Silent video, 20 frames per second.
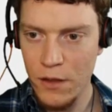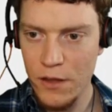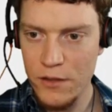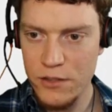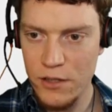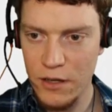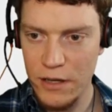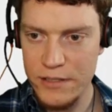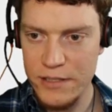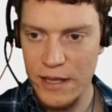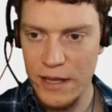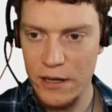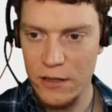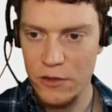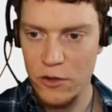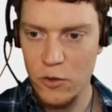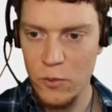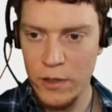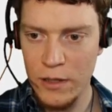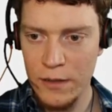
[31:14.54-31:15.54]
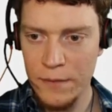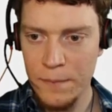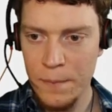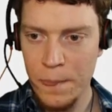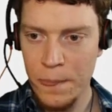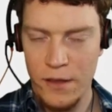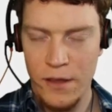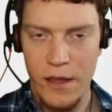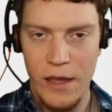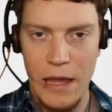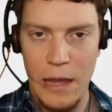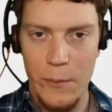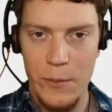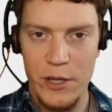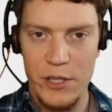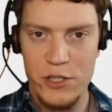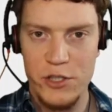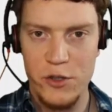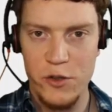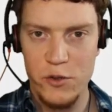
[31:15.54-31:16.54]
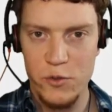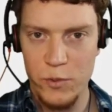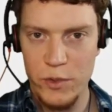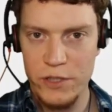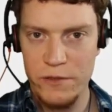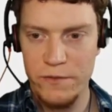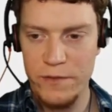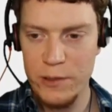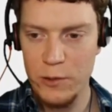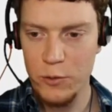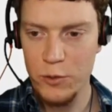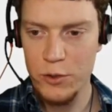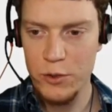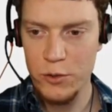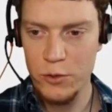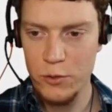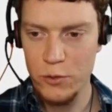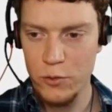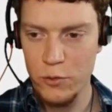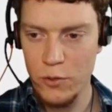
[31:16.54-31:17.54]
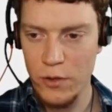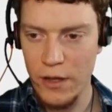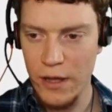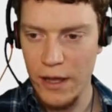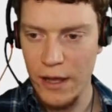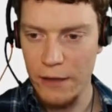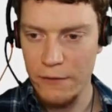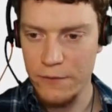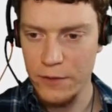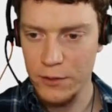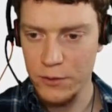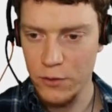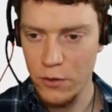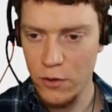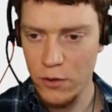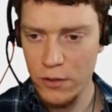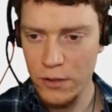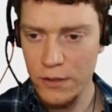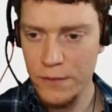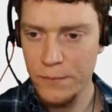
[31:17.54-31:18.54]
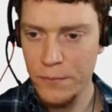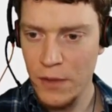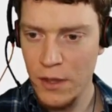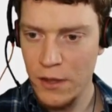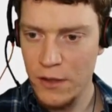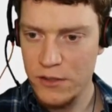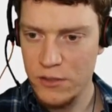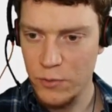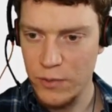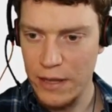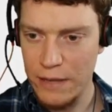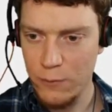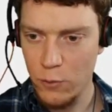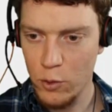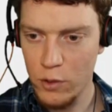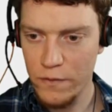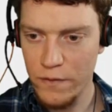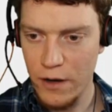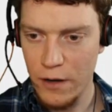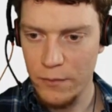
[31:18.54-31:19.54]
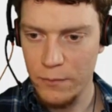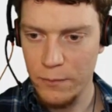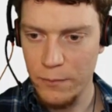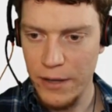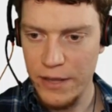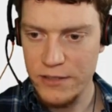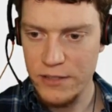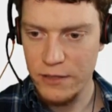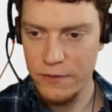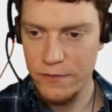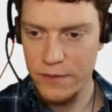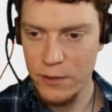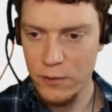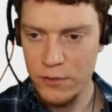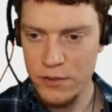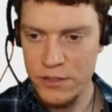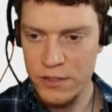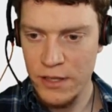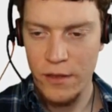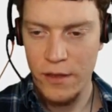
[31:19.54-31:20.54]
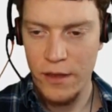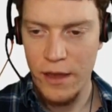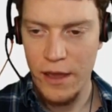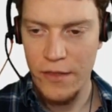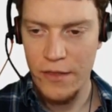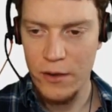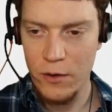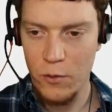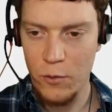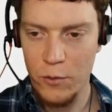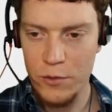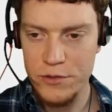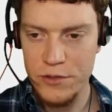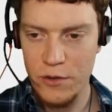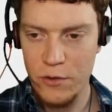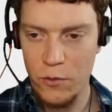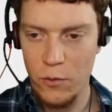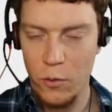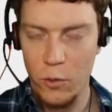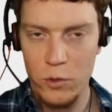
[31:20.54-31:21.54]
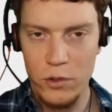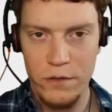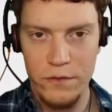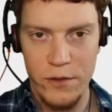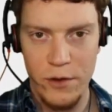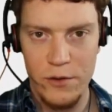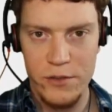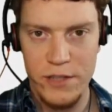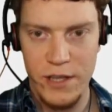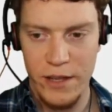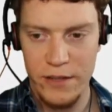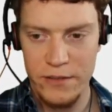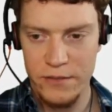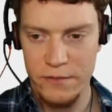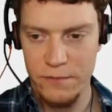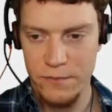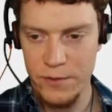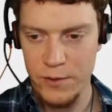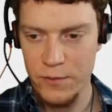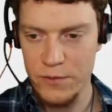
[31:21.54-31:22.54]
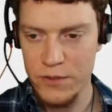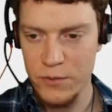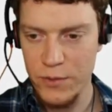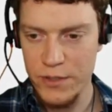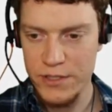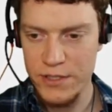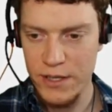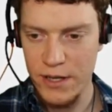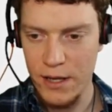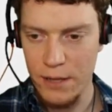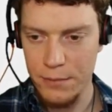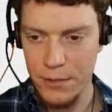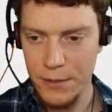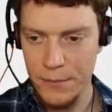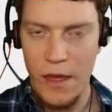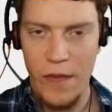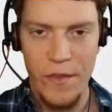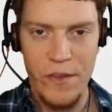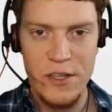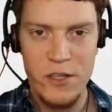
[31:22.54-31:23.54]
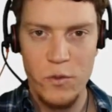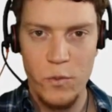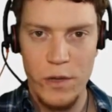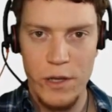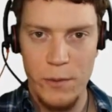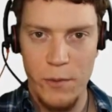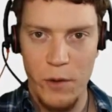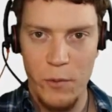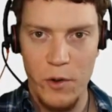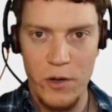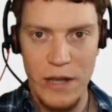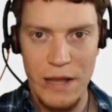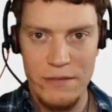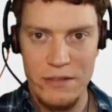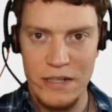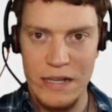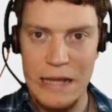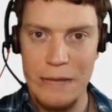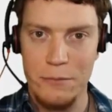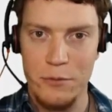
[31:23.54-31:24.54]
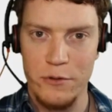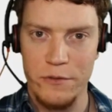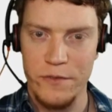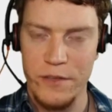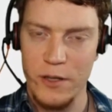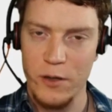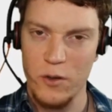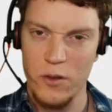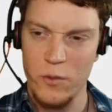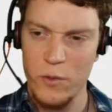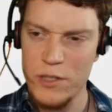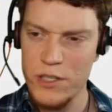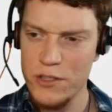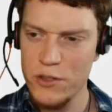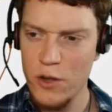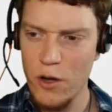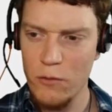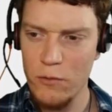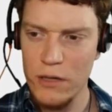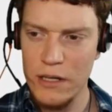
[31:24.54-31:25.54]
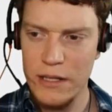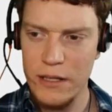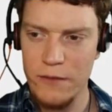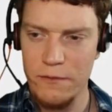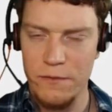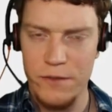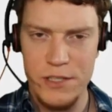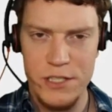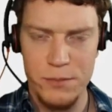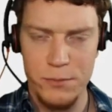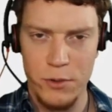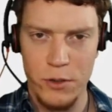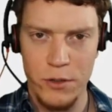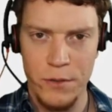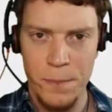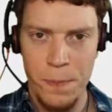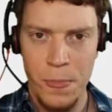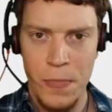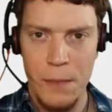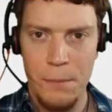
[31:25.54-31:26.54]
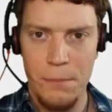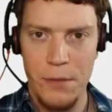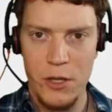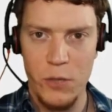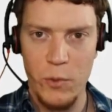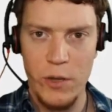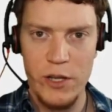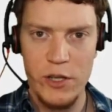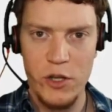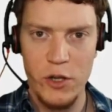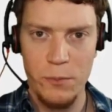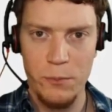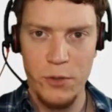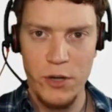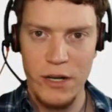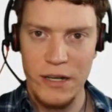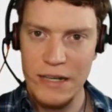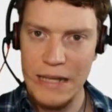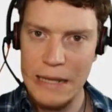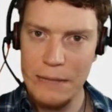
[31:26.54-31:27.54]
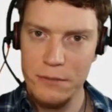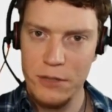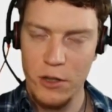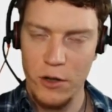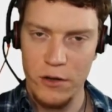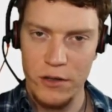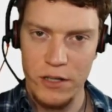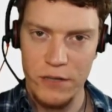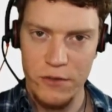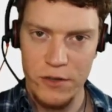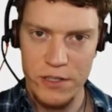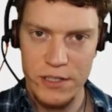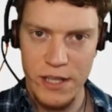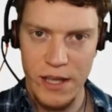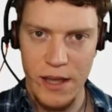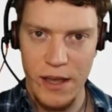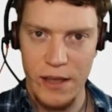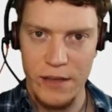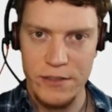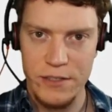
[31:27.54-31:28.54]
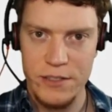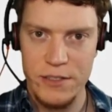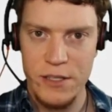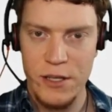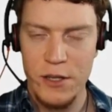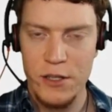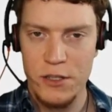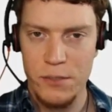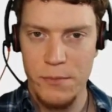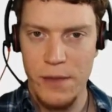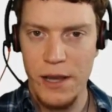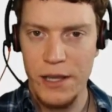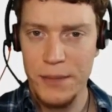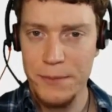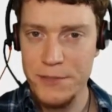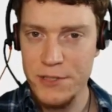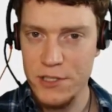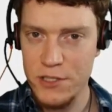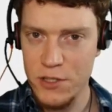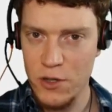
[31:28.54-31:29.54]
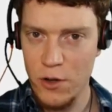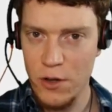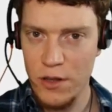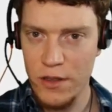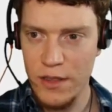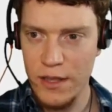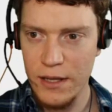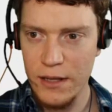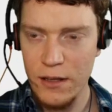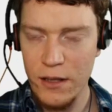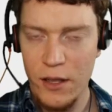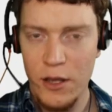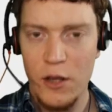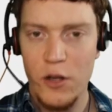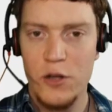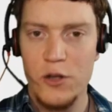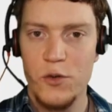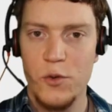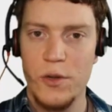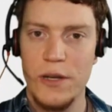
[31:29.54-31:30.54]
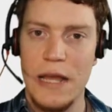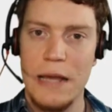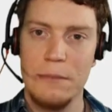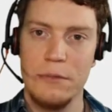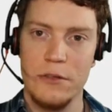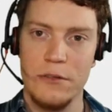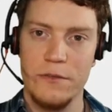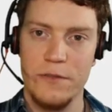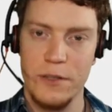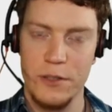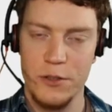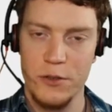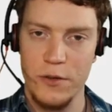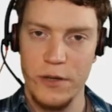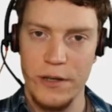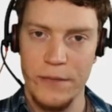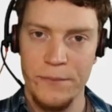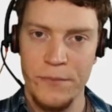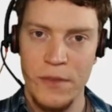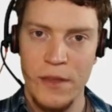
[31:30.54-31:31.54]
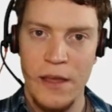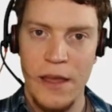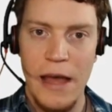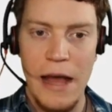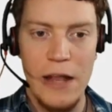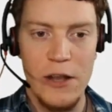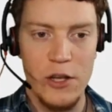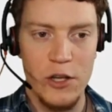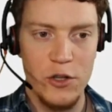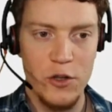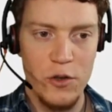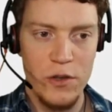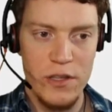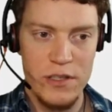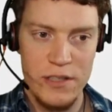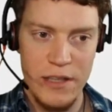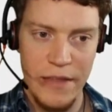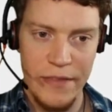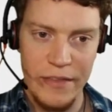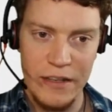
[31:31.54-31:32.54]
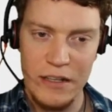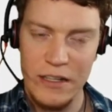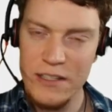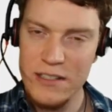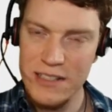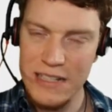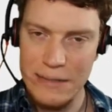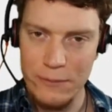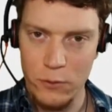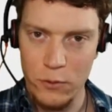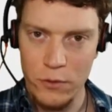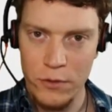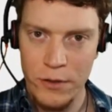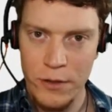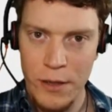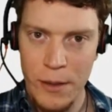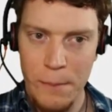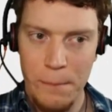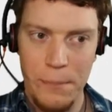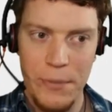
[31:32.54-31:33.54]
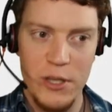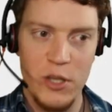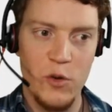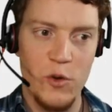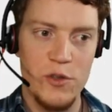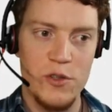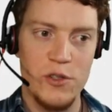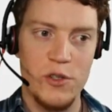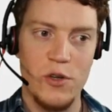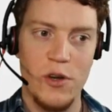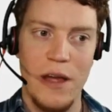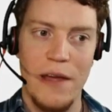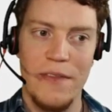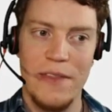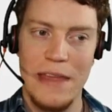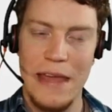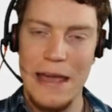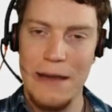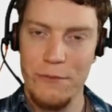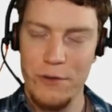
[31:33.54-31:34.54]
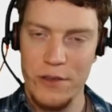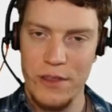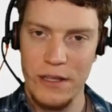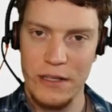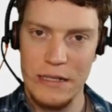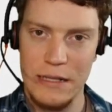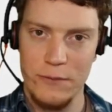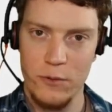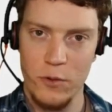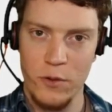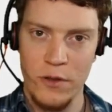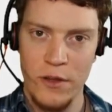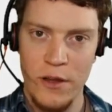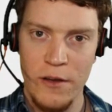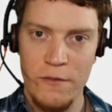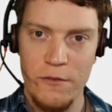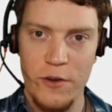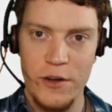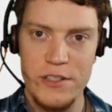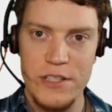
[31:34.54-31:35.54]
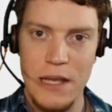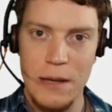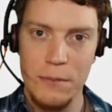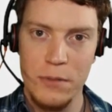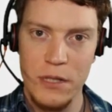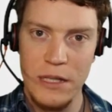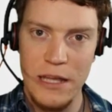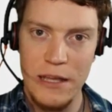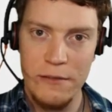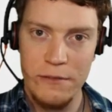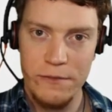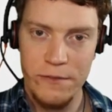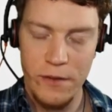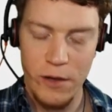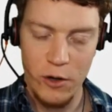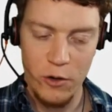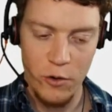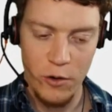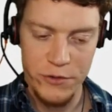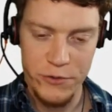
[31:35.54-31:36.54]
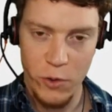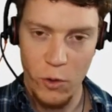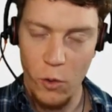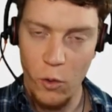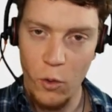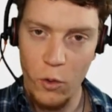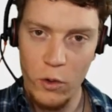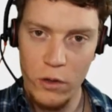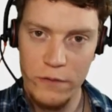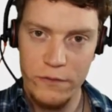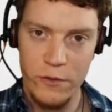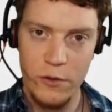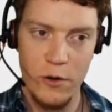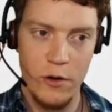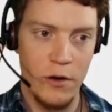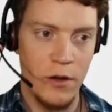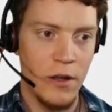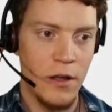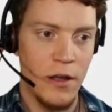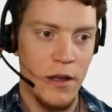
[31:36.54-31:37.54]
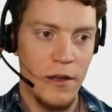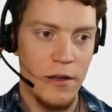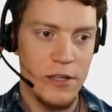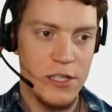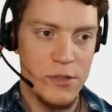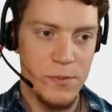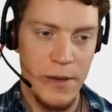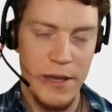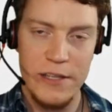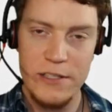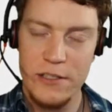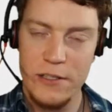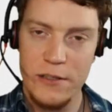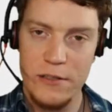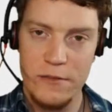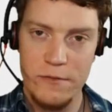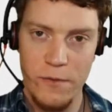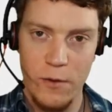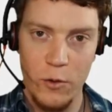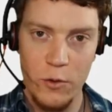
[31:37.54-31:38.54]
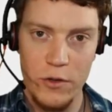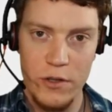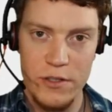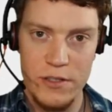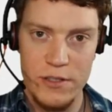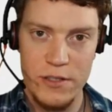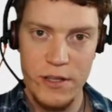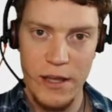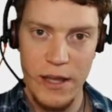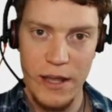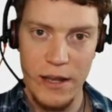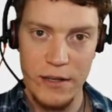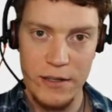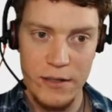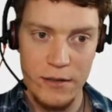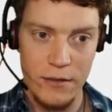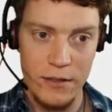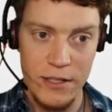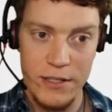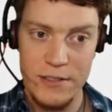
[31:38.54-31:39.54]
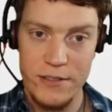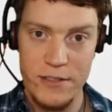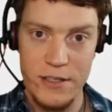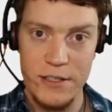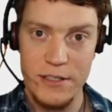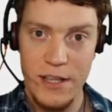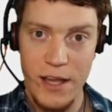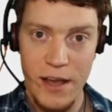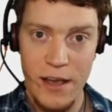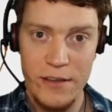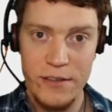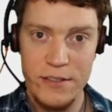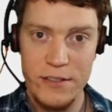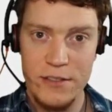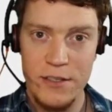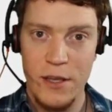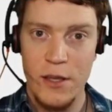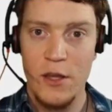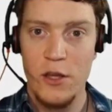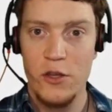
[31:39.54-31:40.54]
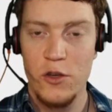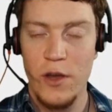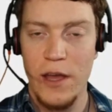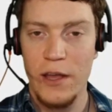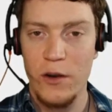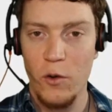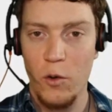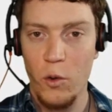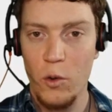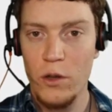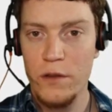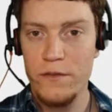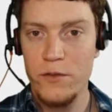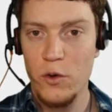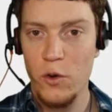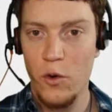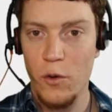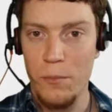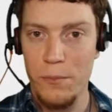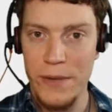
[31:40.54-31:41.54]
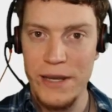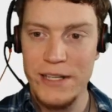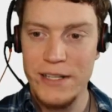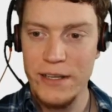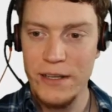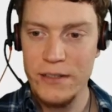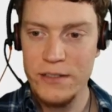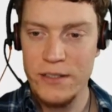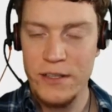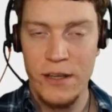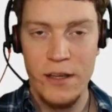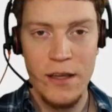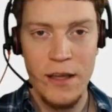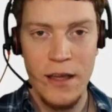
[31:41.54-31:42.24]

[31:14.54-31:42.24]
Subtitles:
So let's add a new one, and we can choose which field to filter on. So we have all of our basic fields, and then also all of those custom fields that we set up. And this is where you might want to have a label field, which is not really visible, but where you can put a label on different tasks to mark them as a certain thing to enable filtering. And you could do this at the list level, but you could also do it at the everything level. For example, if across all of your spaces, folders, and lists and tasks, you had all of your meetings